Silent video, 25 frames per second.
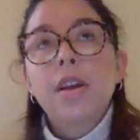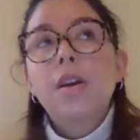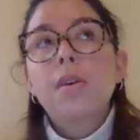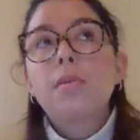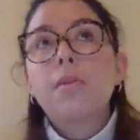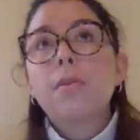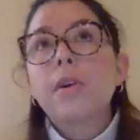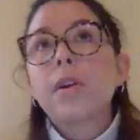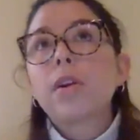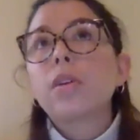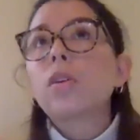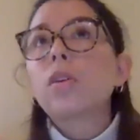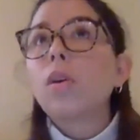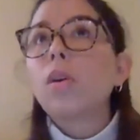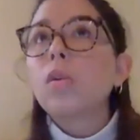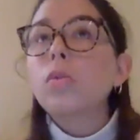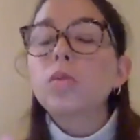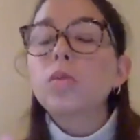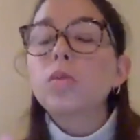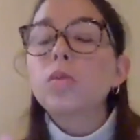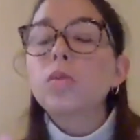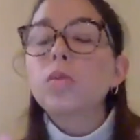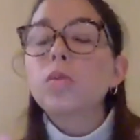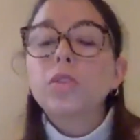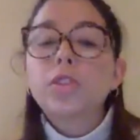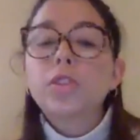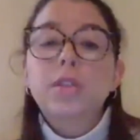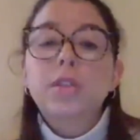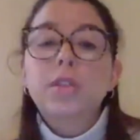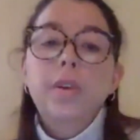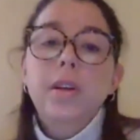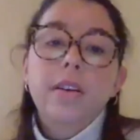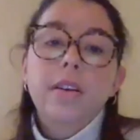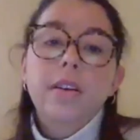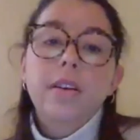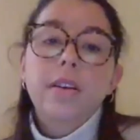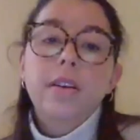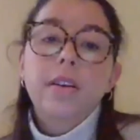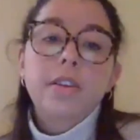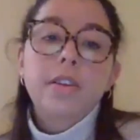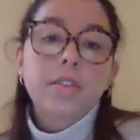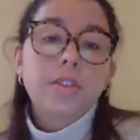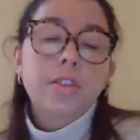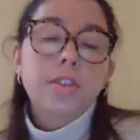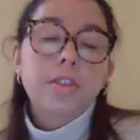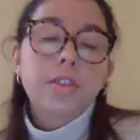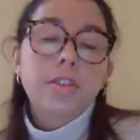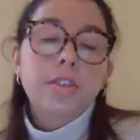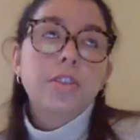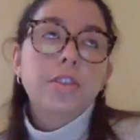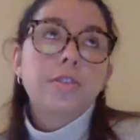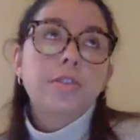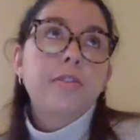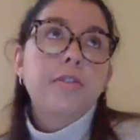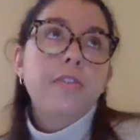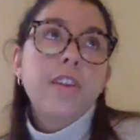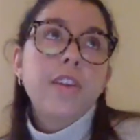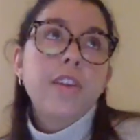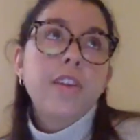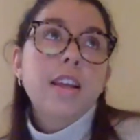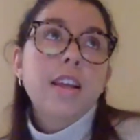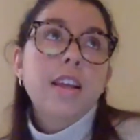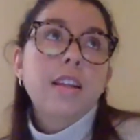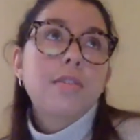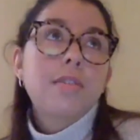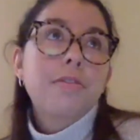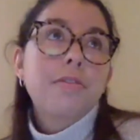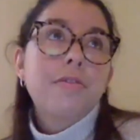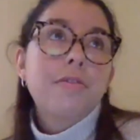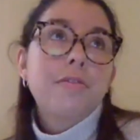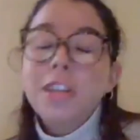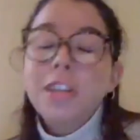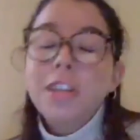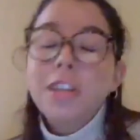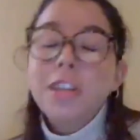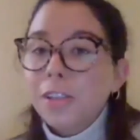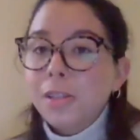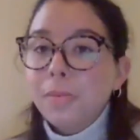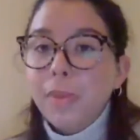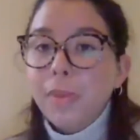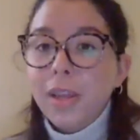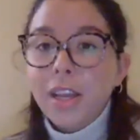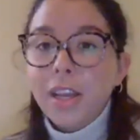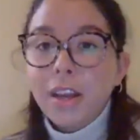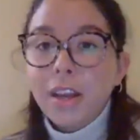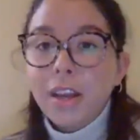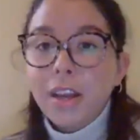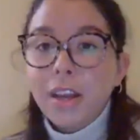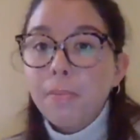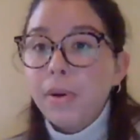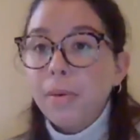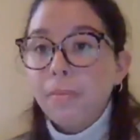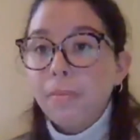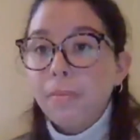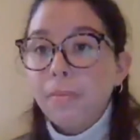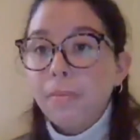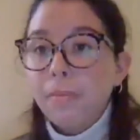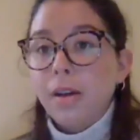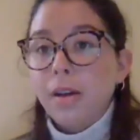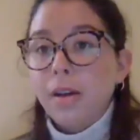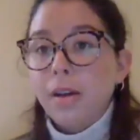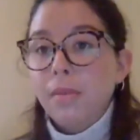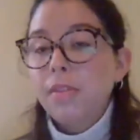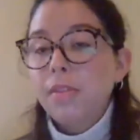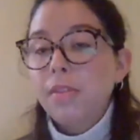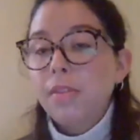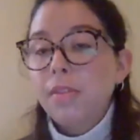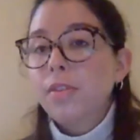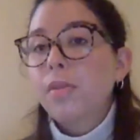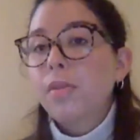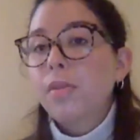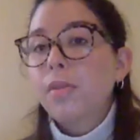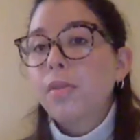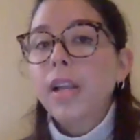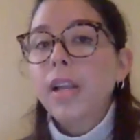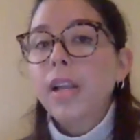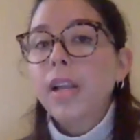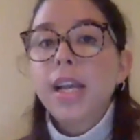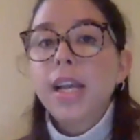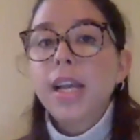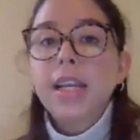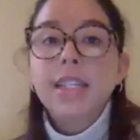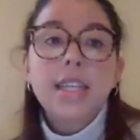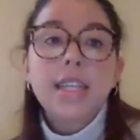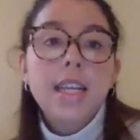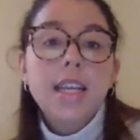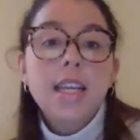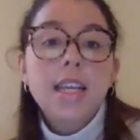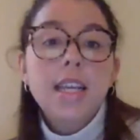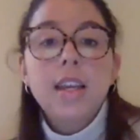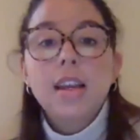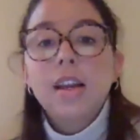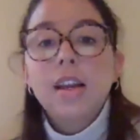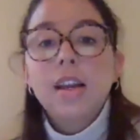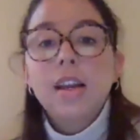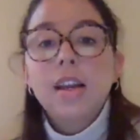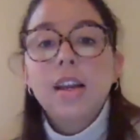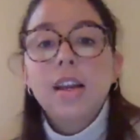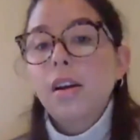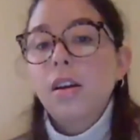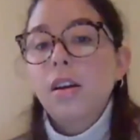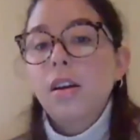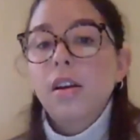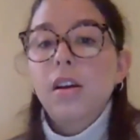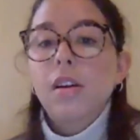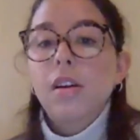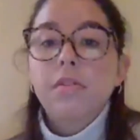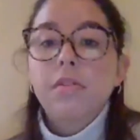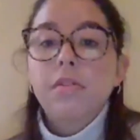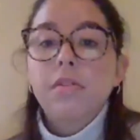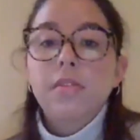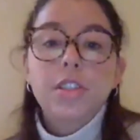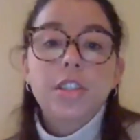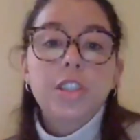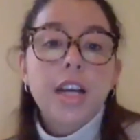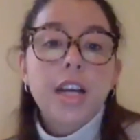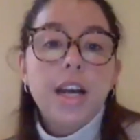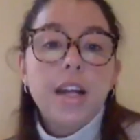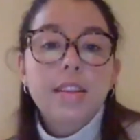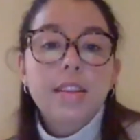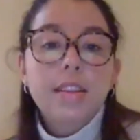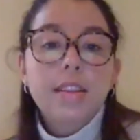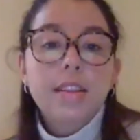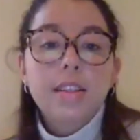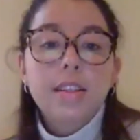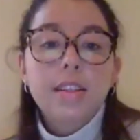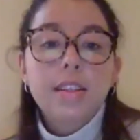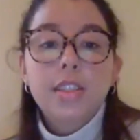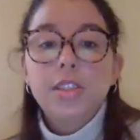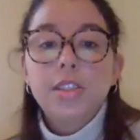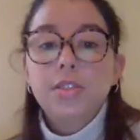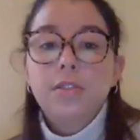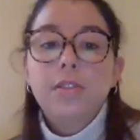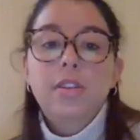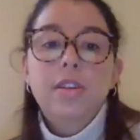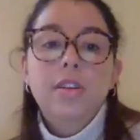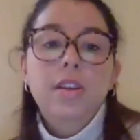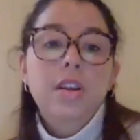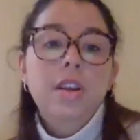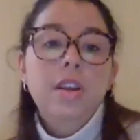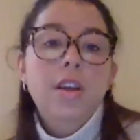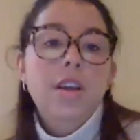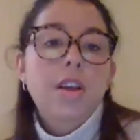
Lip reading: a culture where you should feel free to speak up about an idea of a challenge, or